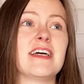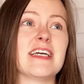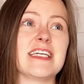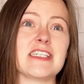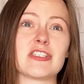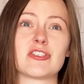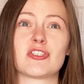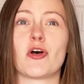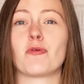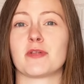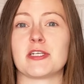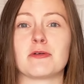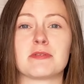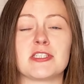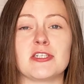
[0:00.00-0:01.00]
It's
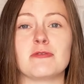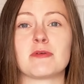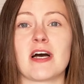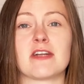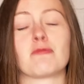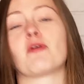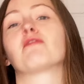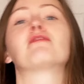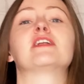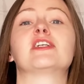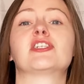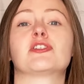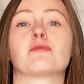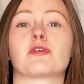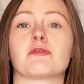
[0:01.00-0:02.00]
totally up to you kind of what
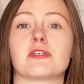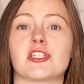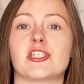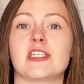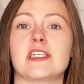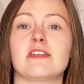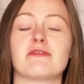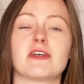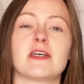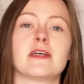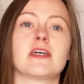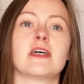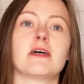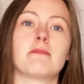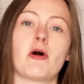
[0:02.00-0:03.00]
finish you want to achieve.
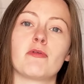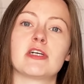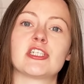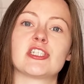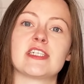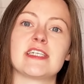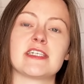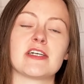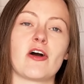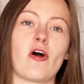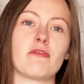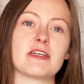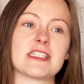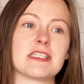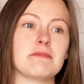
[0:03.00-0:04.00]
Polishing it
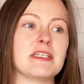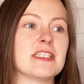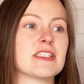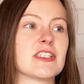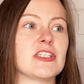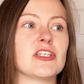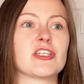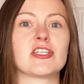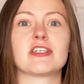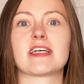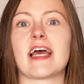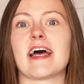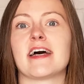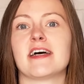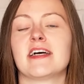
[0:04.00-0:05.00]
obviously means that you're going to
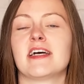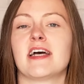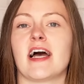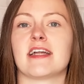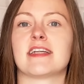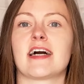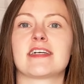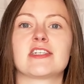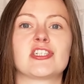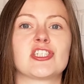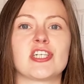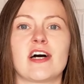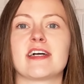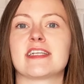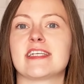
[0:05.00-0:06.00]
get a nice
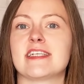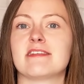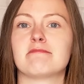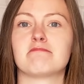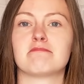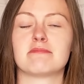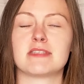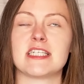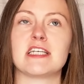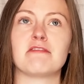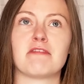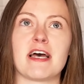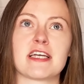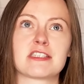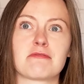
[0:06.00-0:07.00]
shiny,
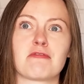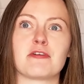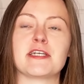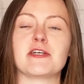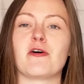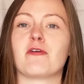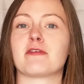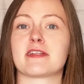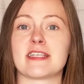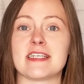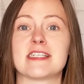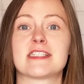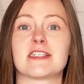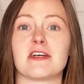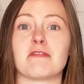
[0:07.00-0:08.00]
defect-free, or at
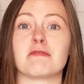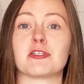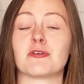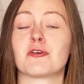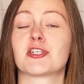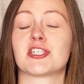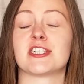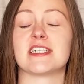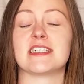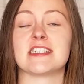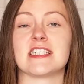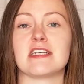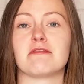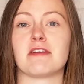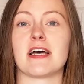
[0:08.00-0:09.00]
least a reduction in
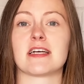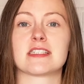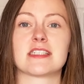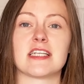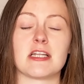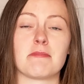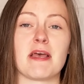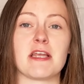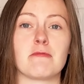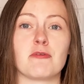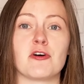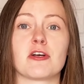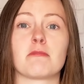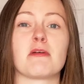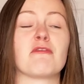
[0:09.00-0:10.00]
defects in the
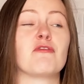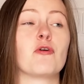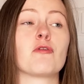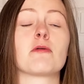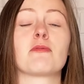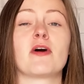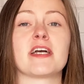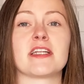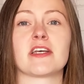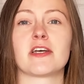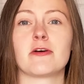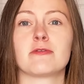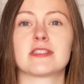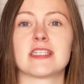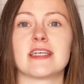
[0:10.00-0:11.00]
paintwork before applying the
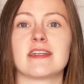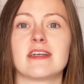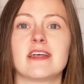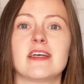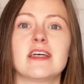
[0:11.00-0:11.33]
coating.